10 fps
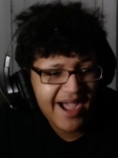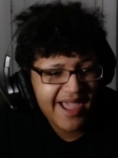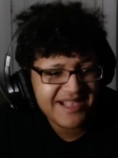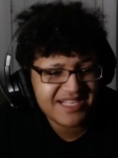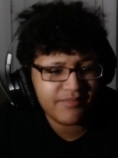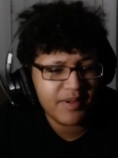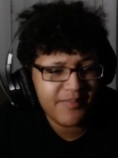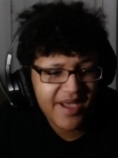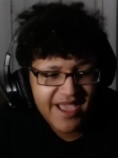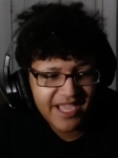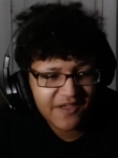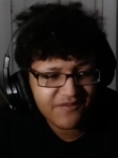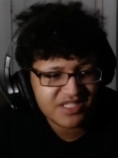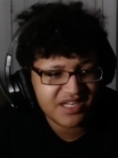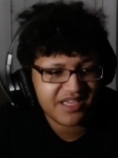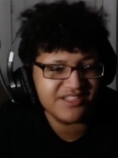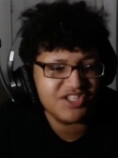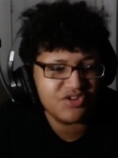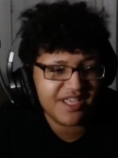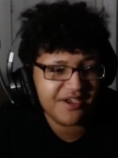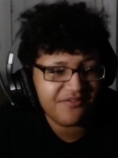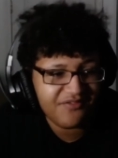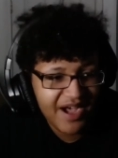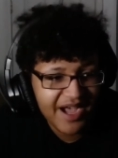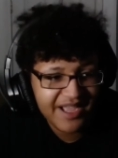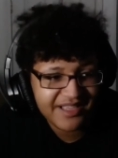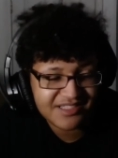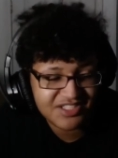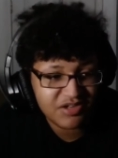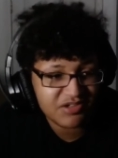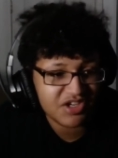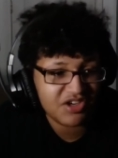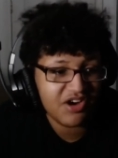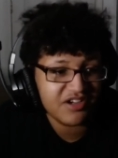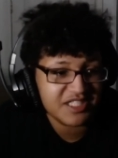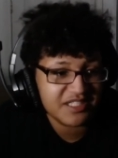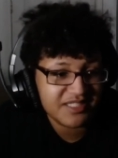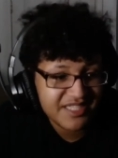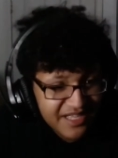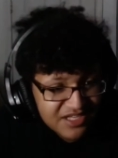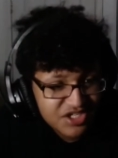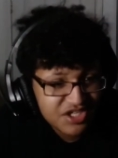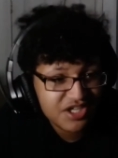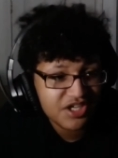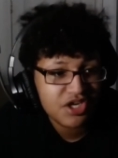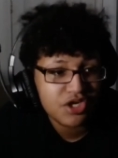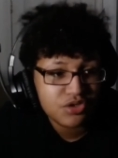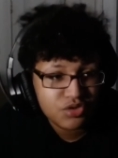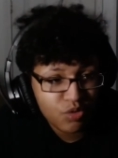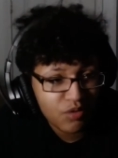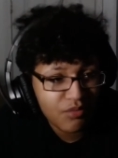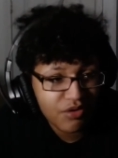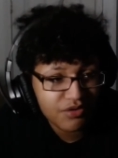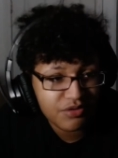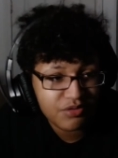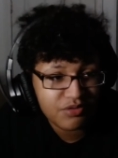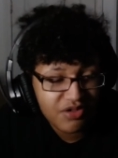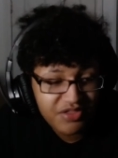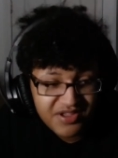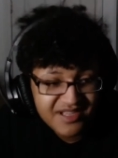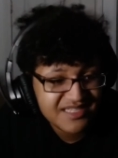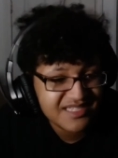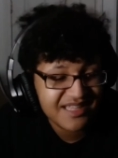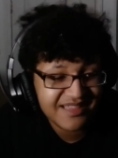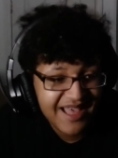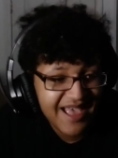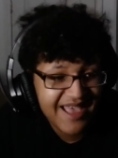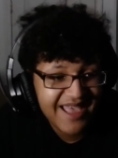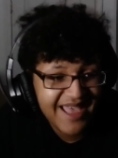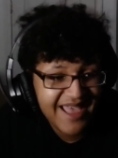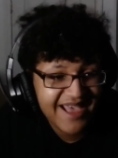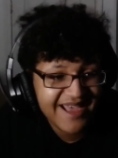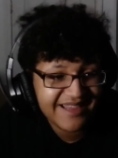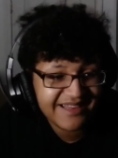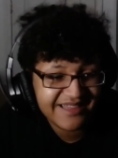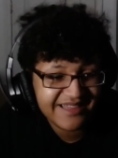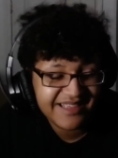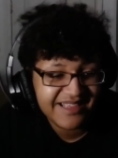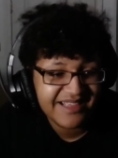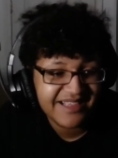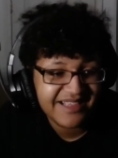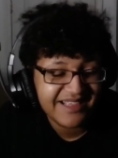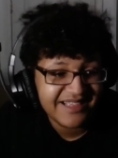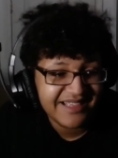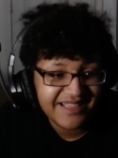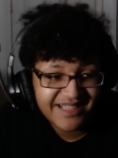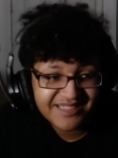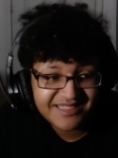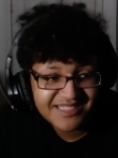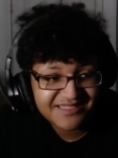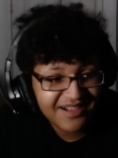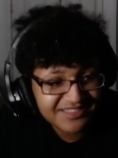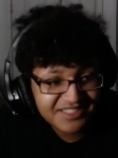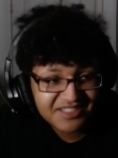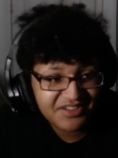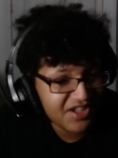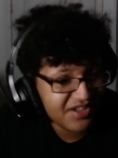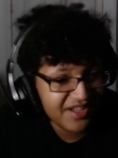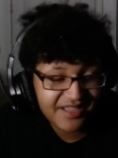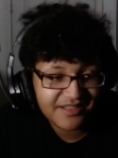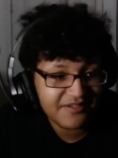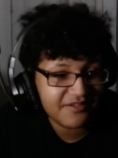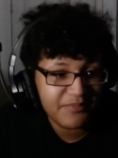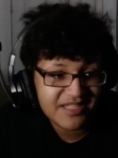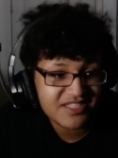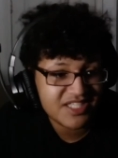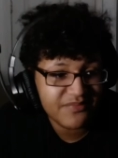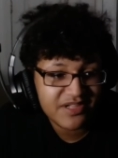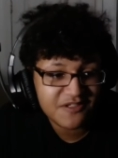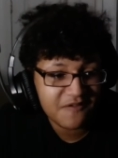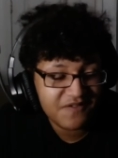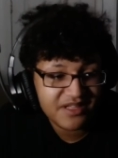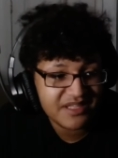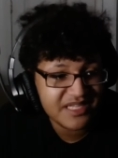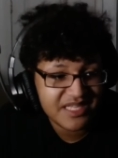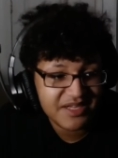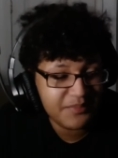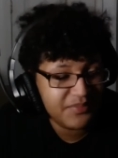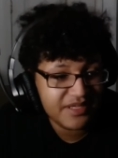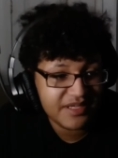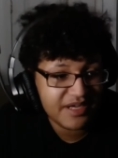he's coming back. He's going to continue to get fined, continue to cause tension, turmoil, this and that. And it just doesn't look like Ben Simmons to Philly is going to be